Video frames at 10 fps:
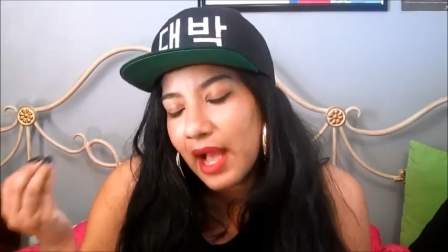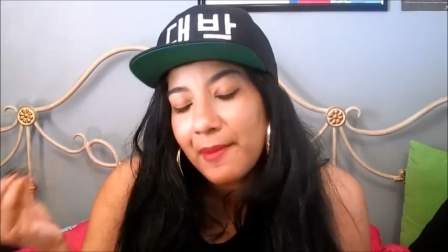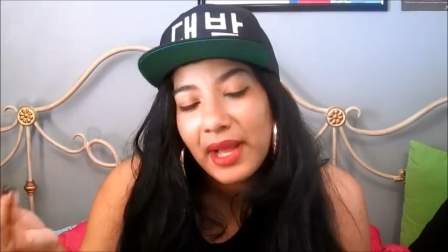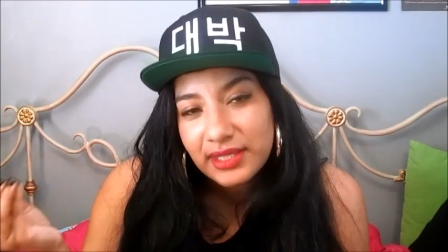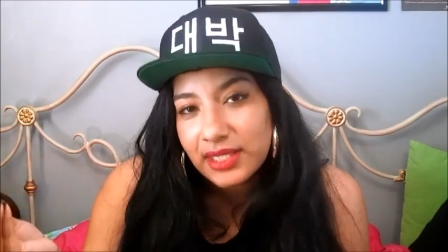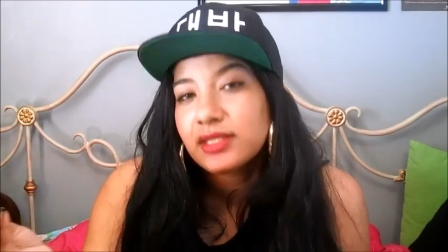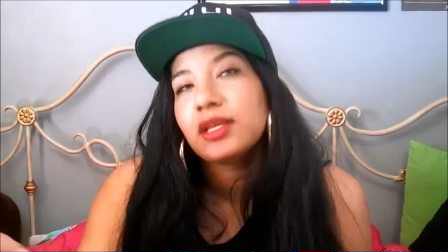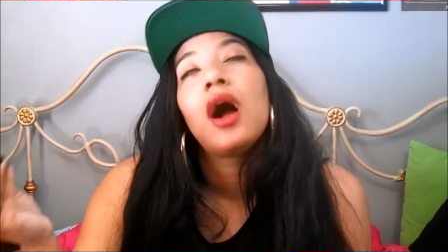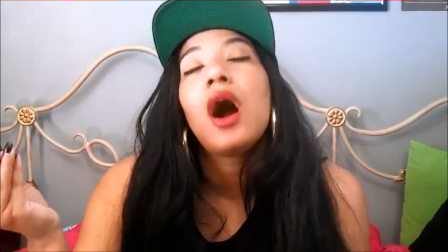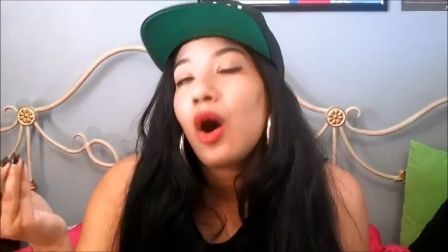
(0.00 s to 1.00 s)
Uh, my sentences
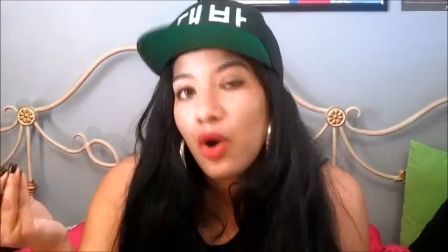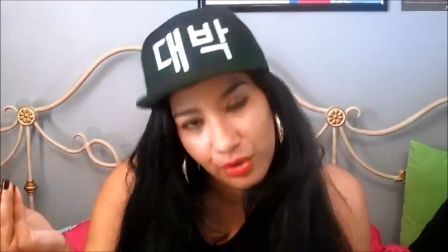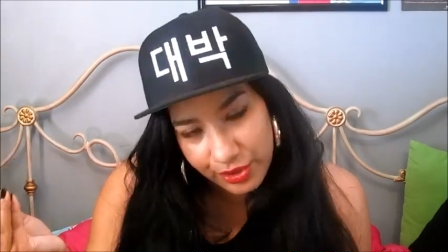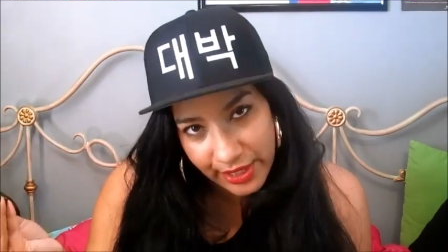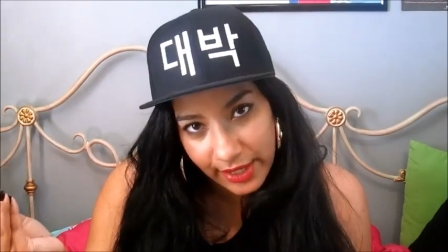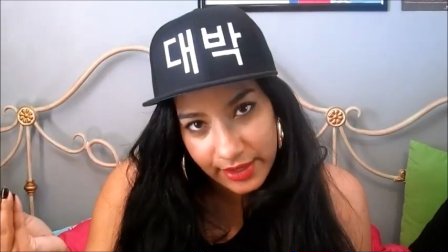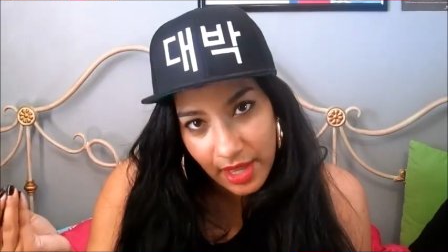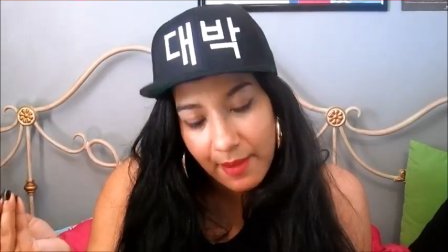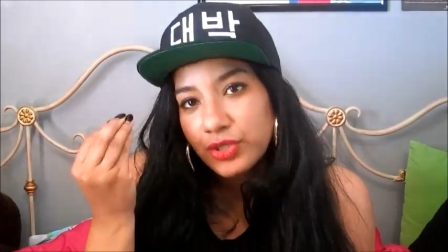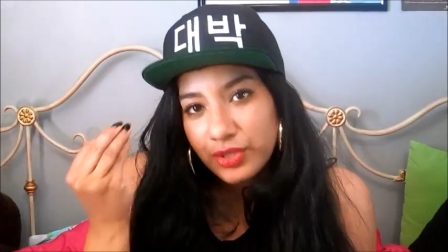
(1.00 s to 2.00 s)
are all jacked
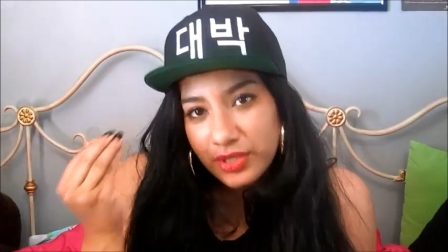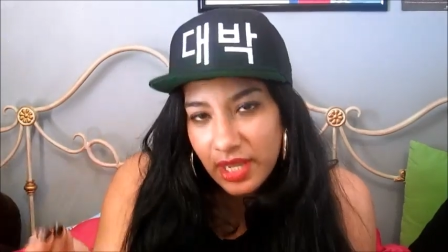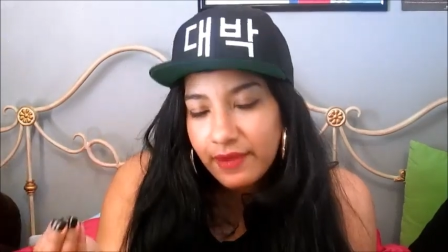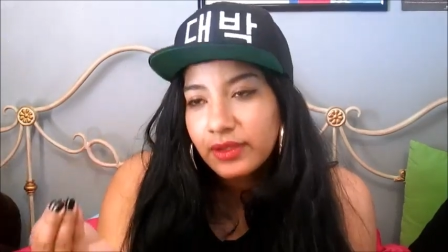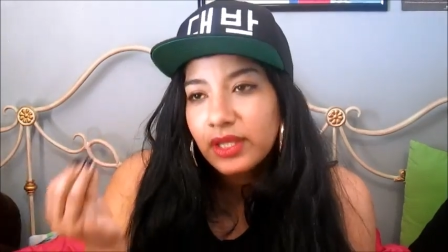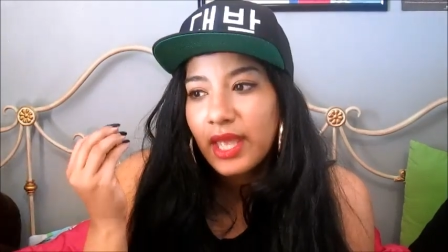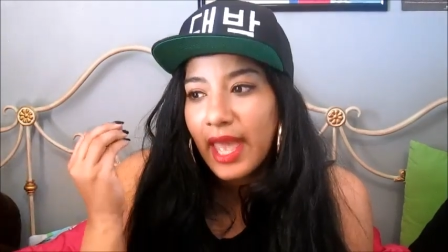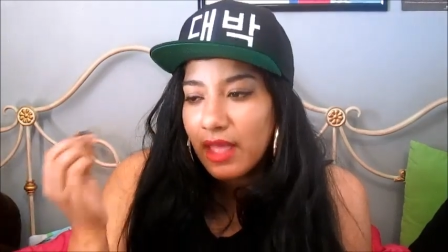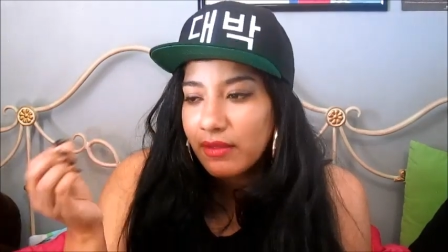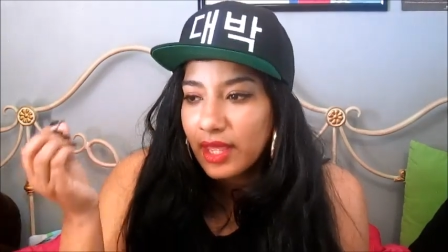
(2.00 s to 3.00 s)
up. So definitely
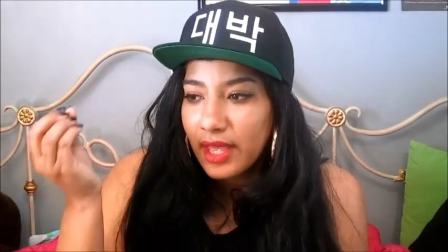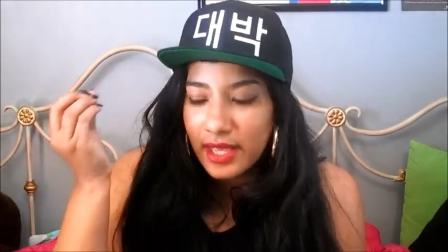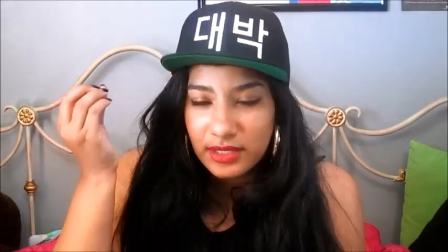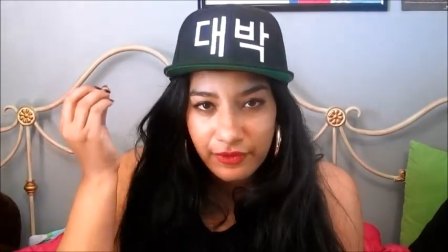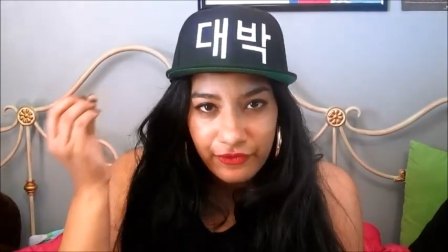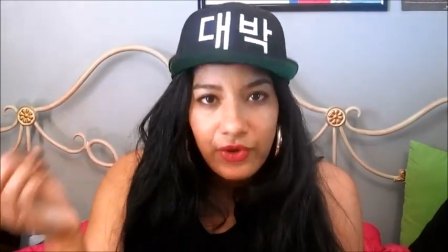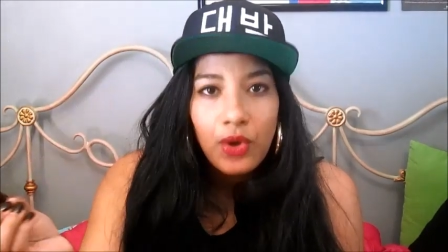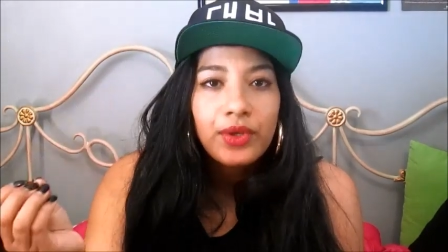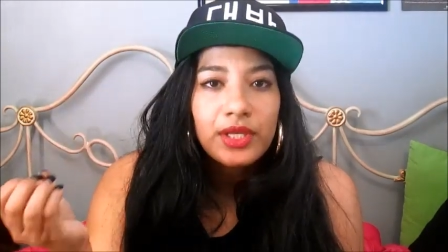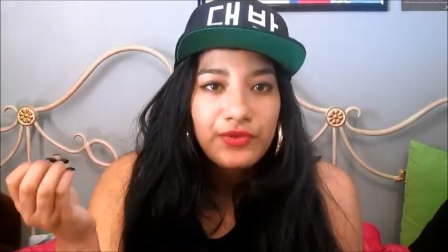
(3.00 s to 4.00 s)
have that as a
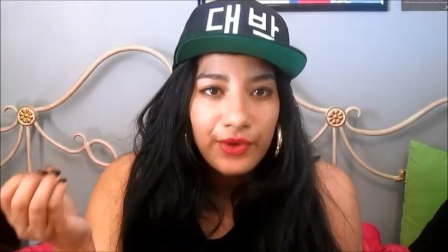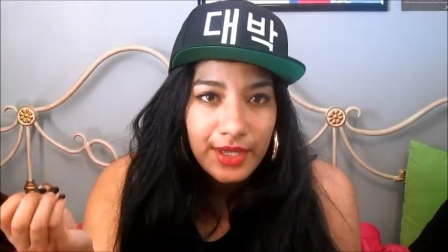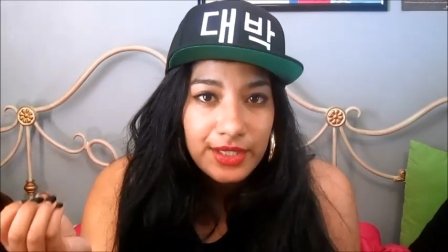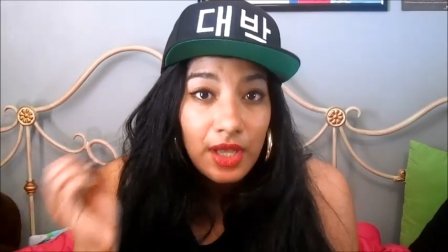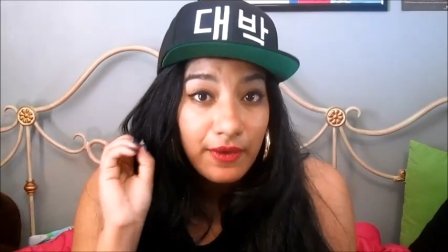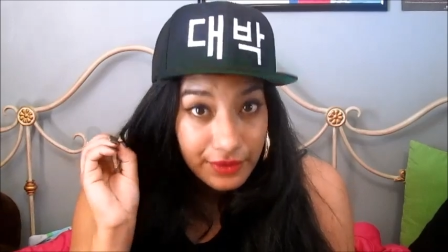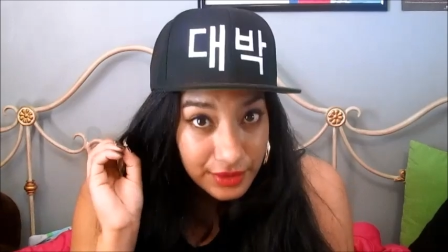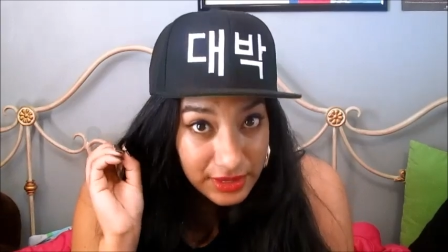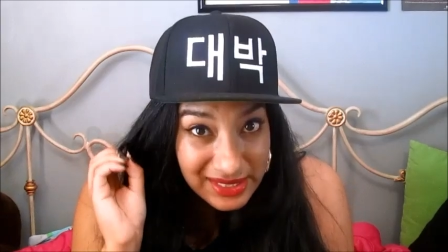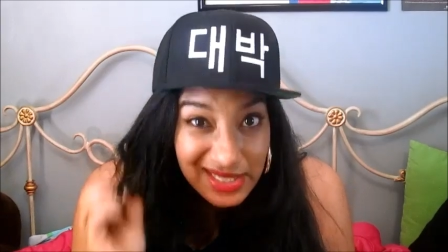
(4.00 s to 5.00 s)
focus for yourself is
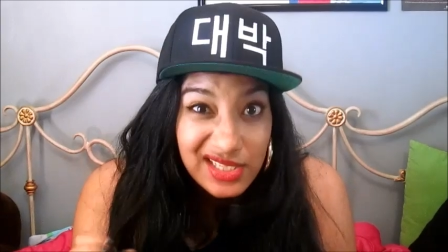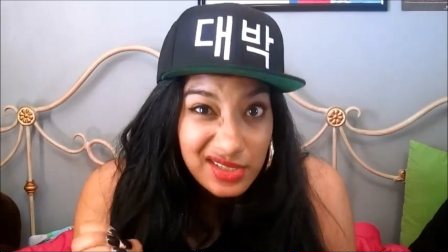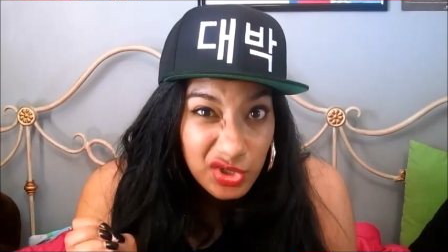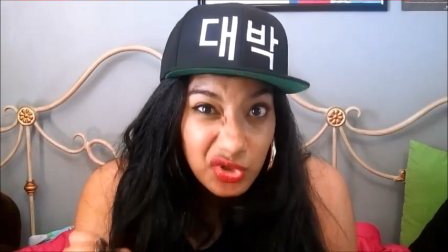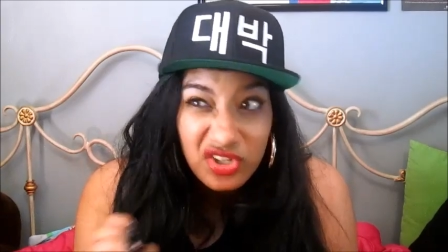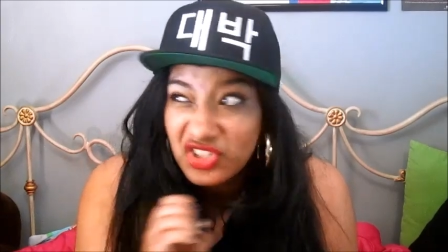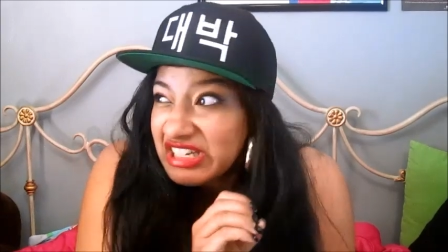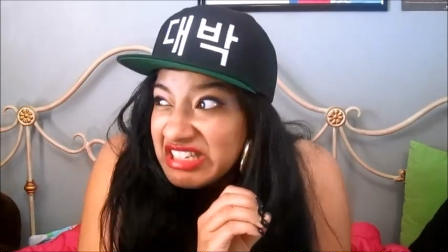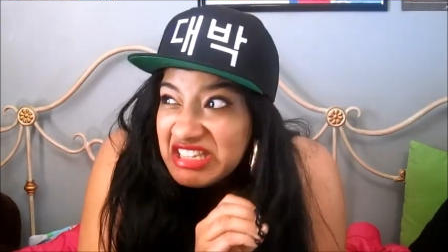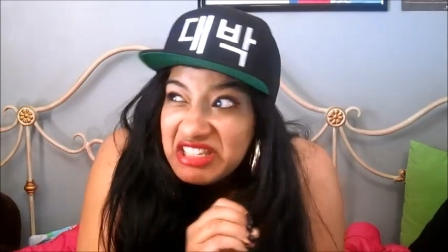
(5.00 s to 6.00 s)
sentence structure
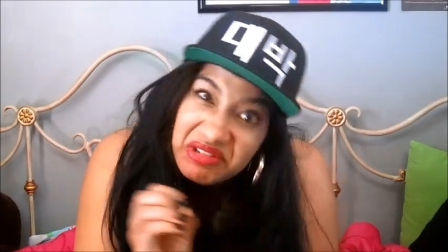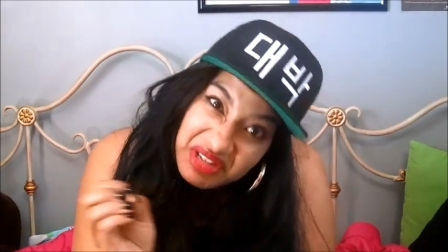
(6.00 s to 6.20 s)
because it's so